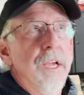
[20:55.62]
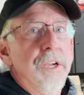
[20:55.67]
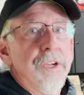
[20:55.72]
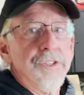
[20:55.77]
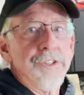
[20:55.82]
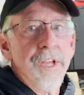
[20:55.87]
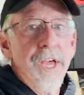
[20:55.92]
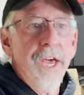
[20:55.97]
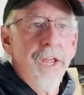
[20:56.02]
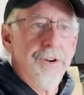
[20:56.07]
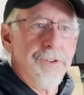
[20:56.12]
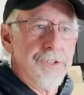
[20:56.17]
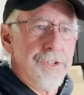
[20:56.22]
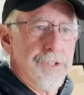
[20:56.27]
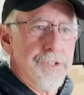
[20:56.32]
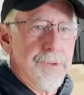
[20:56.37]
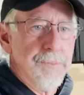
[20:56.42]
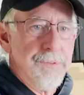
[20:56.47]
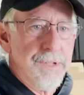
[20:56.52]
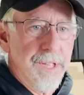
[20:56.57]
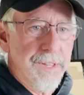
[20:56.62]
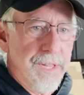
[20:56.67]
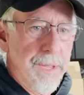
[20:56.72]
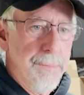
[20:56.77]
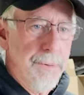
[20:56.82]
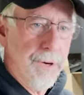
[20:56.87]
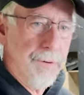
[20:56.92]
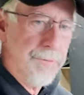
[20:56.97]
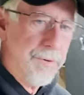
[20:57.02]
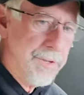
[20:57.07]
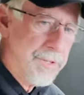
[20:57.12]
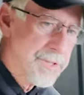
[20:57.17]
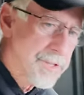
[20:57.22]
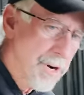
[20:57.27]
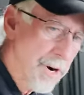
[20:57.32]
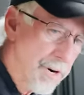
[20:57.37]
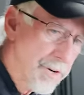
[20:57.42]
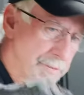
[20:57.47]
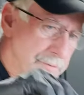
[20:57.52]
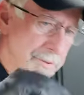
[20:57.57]
because the header systems that they build for these
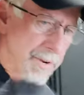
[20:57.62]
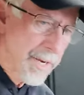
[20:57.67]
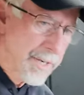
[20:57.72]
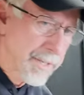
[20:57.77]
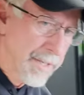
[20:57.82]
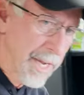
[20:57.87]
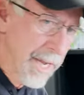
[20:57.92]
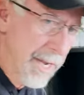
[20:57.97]
cars, in fact, I